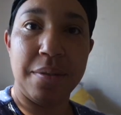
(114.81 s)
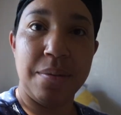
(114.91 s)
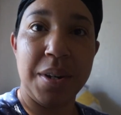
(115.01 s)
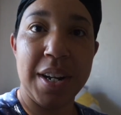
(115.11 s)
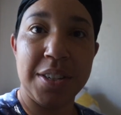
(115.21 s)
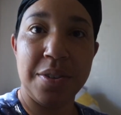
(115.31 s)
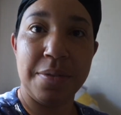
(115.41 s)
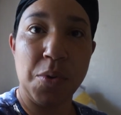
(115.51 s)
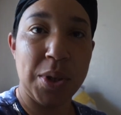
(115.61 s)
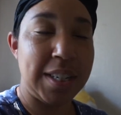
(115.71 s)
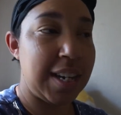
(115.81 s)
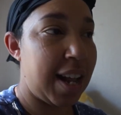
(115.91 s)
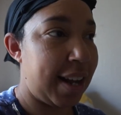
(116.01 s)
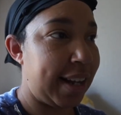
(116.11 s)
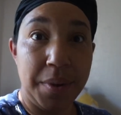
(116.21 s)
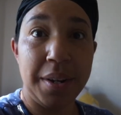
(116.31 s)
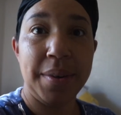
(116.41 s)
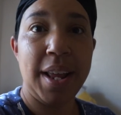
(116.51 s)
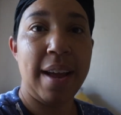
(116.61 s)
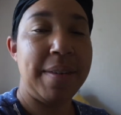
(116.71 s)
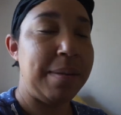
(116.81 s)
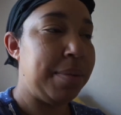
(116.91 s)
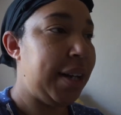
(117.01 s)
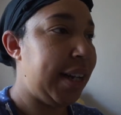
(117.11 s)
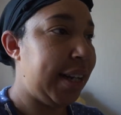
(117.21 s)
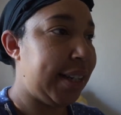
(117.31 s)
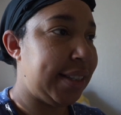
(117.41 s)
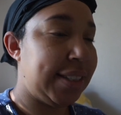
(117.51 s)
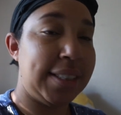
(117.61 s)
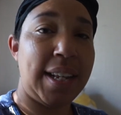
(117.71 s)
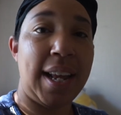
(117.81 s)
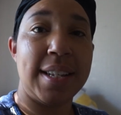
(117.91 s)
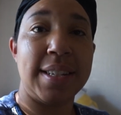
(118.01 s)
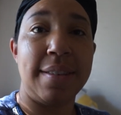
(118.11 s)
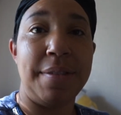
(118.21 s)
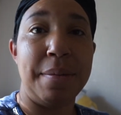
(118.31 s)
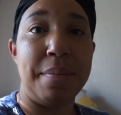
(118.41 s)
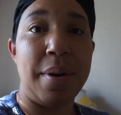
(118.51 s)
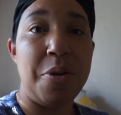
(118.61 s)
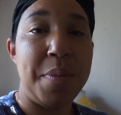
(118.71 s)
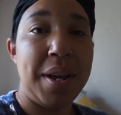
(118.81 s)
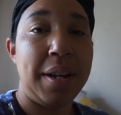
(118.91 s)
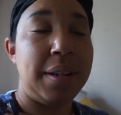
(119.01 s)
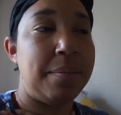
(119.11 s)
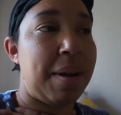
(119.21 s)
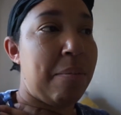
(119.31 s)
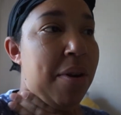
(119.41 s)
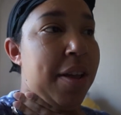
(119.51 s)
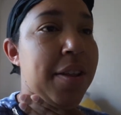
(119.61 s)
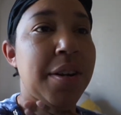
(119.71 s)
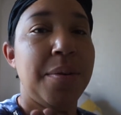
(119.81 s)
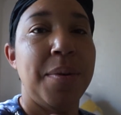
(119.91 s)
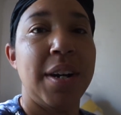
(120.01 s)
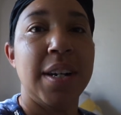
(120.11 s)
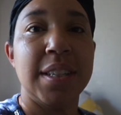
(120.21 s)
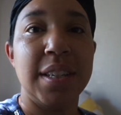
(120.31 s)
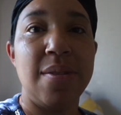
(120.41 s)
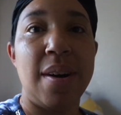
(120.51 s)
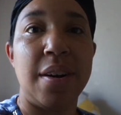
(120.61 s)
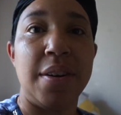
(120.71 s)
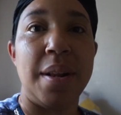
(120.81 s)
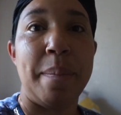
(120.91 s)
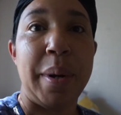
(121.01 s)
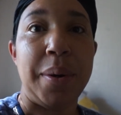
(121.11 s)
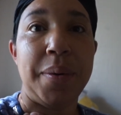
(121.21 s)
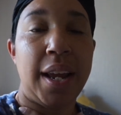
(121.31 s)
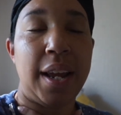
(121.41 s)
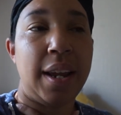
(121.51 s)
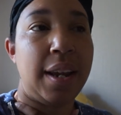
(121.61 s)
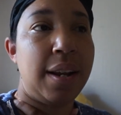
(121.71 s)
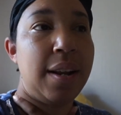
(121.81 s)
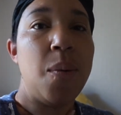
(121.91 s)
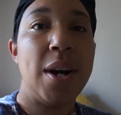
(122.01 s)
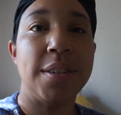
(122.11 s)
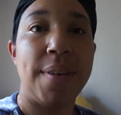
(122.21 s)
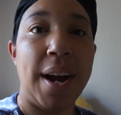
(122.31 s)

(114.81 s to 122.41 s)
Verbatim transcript: what are you guys doing for 4th of July? We don't really have any plans as of the moment. My brother wanted us to go out on the boat and watch